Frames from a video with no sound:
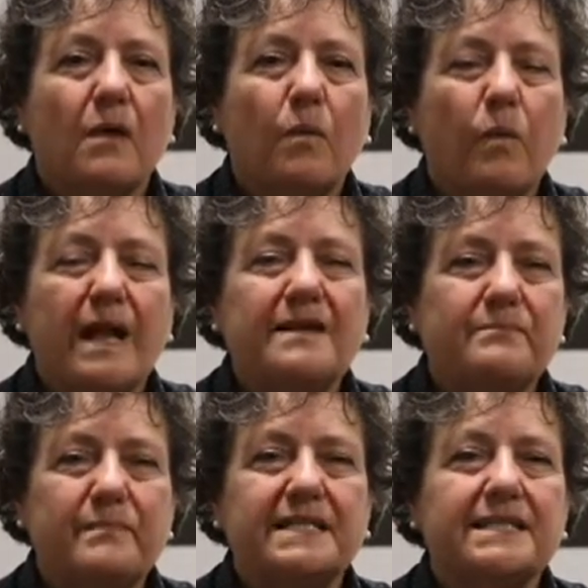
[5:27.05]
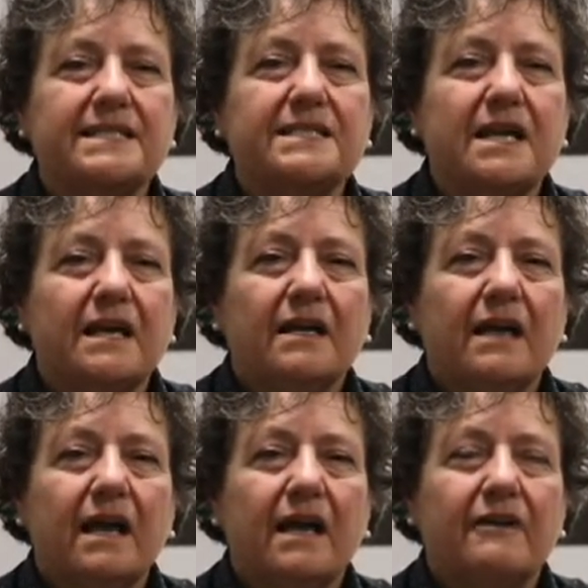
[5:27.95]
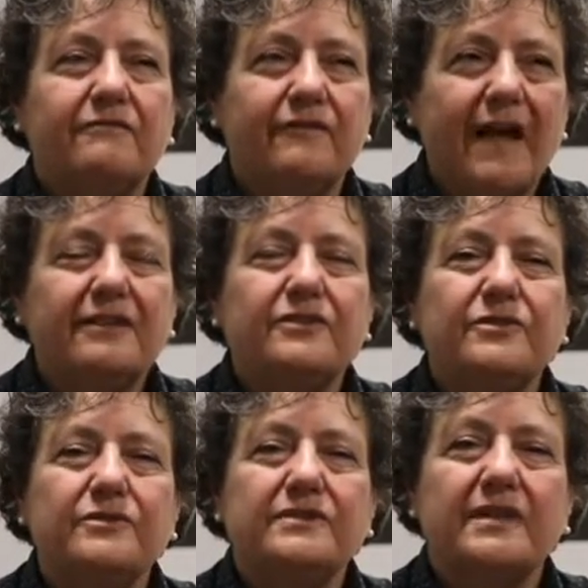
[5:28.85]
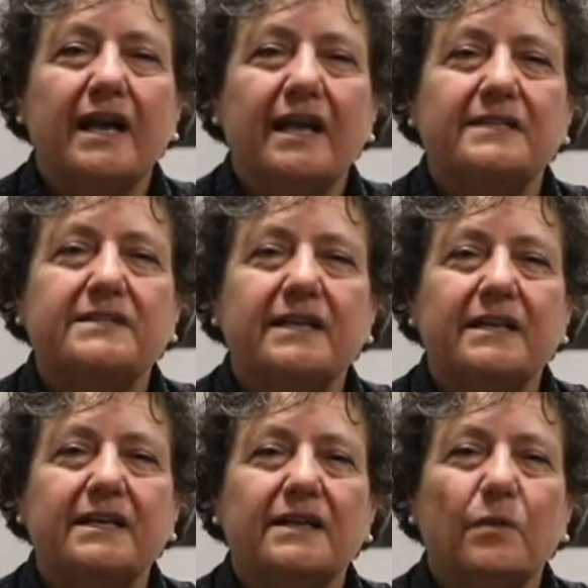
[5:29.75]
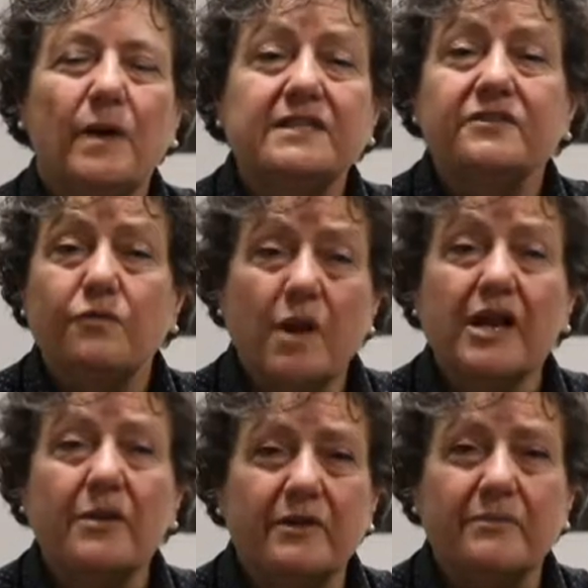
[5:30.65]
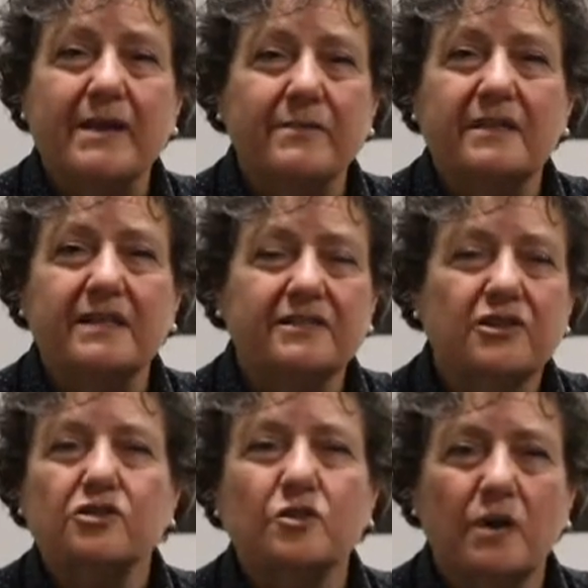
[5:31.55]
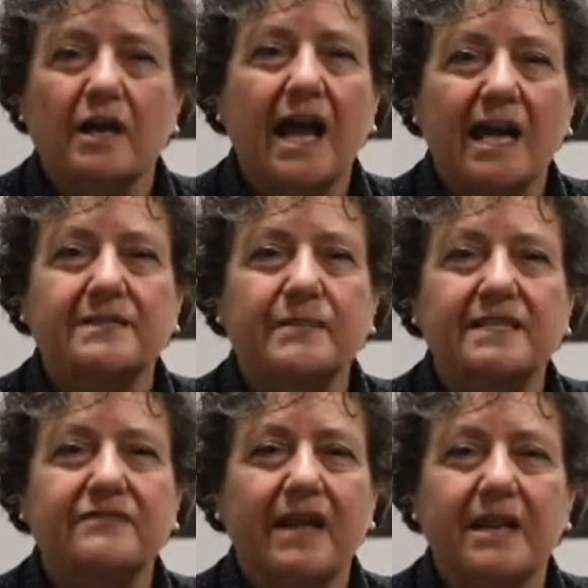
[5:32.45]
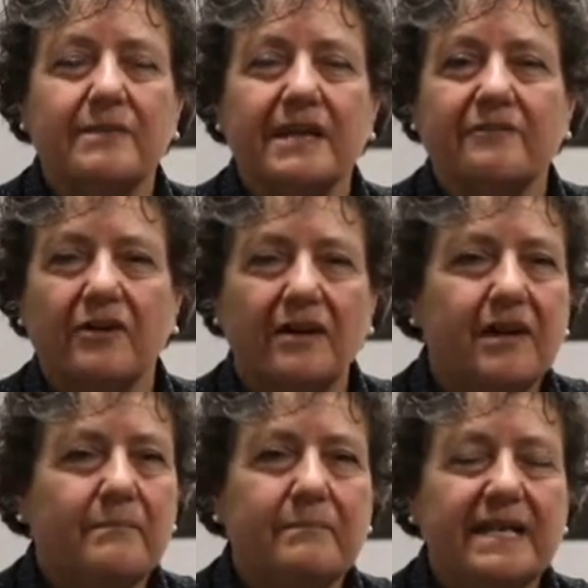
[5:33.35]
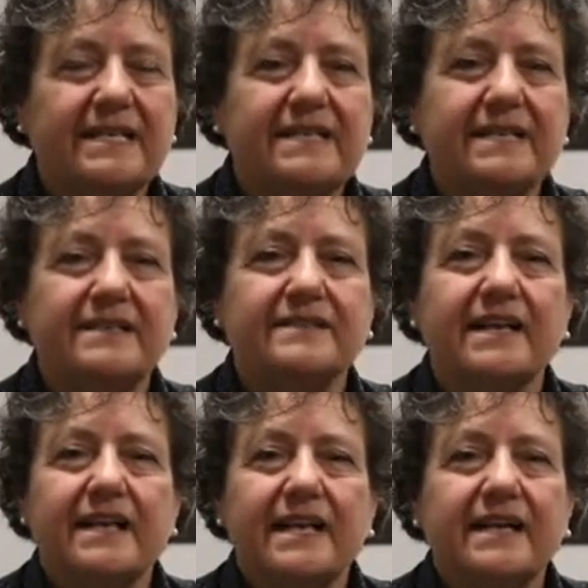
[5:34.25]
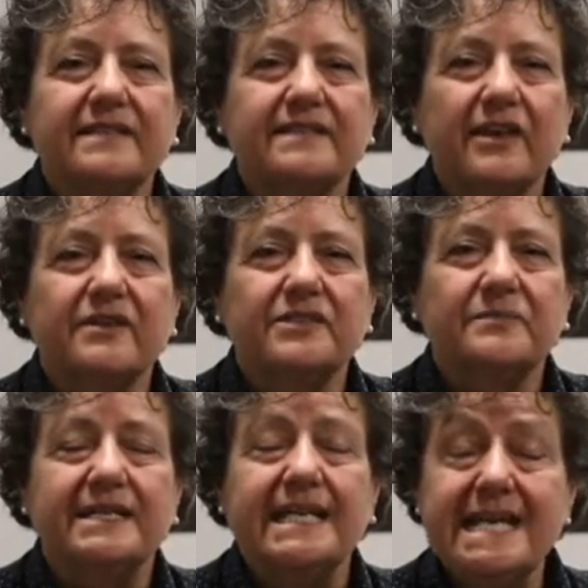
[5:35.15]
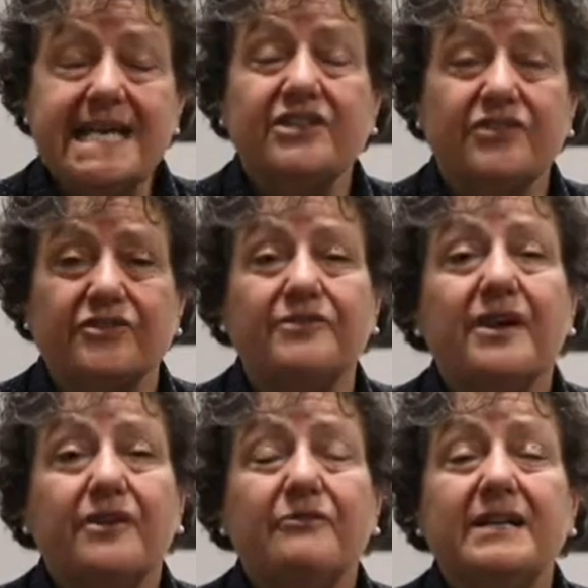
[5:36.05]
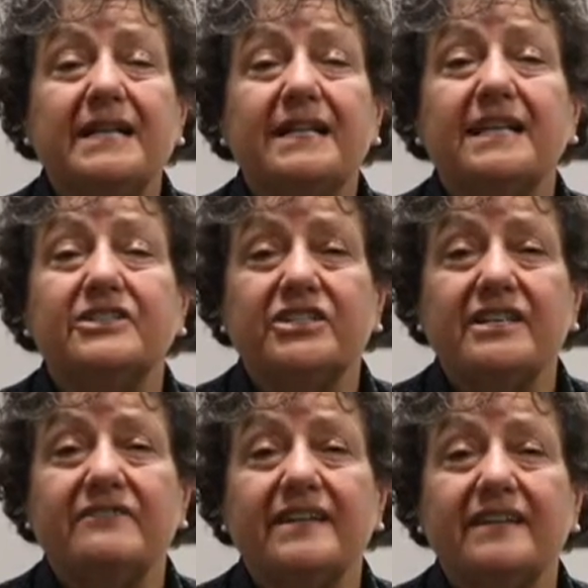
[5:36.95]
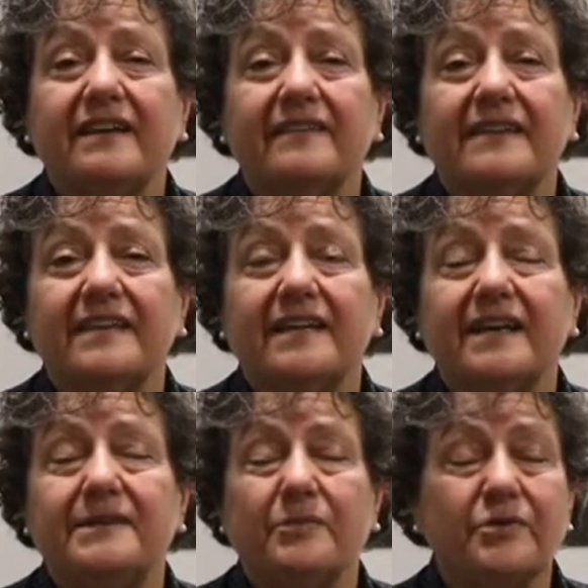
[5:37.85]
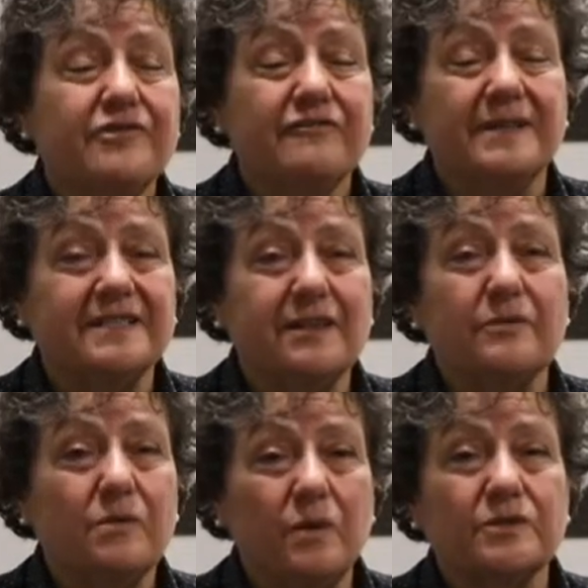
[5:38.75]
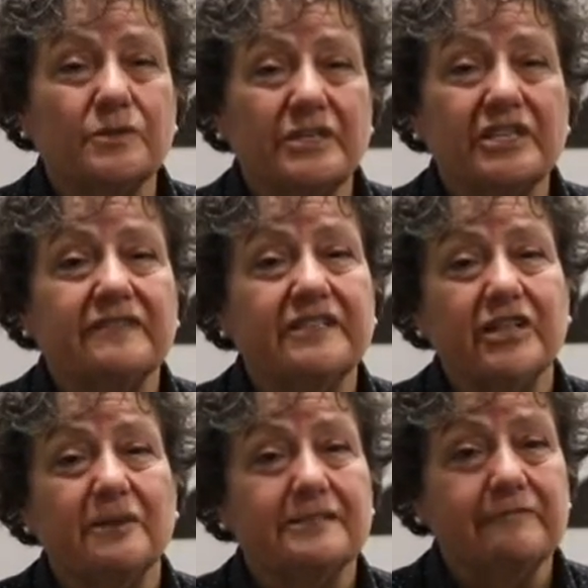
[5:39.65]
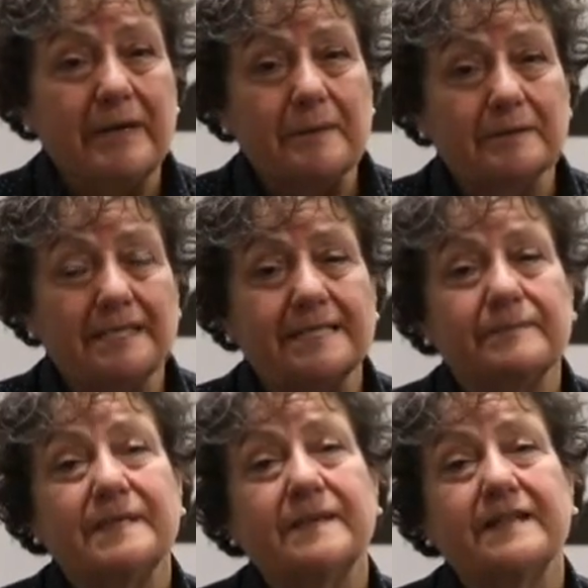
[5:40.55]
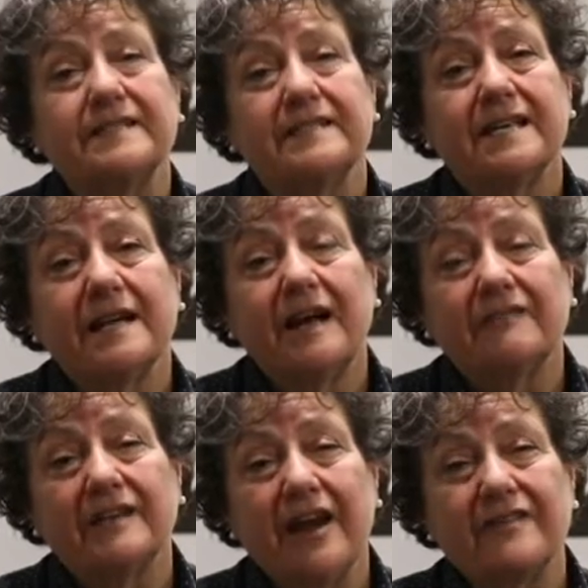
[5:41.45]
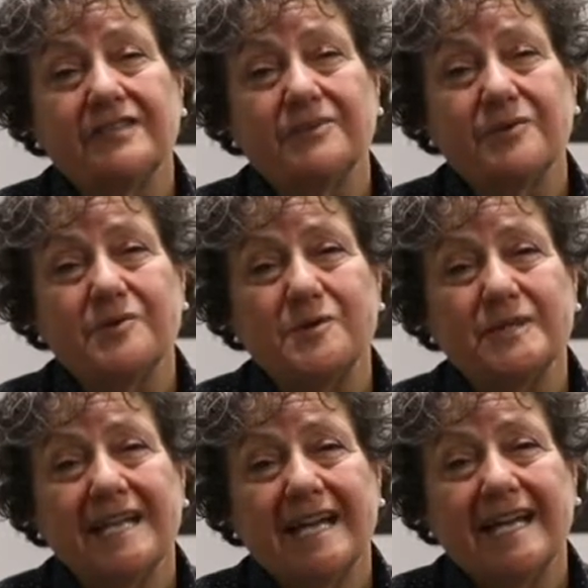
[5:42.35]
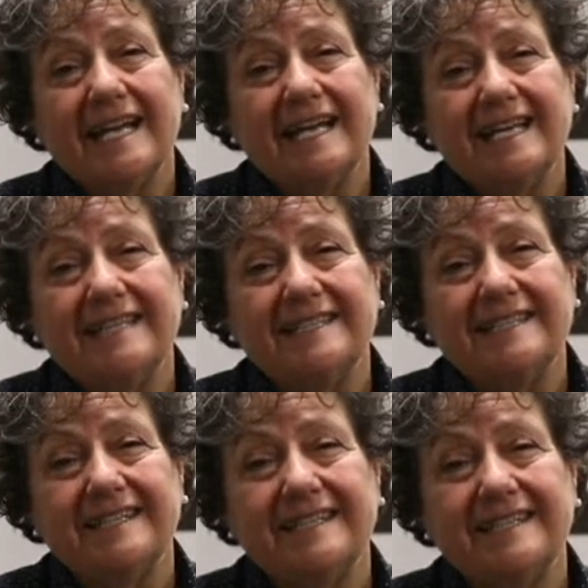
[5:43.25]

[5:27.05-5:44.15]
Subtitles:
well-embedded values and ways of working with people that social work has been developing for many years is going to be key to really achieving the improvements that we want to achieve in terms of people's experience of care and support in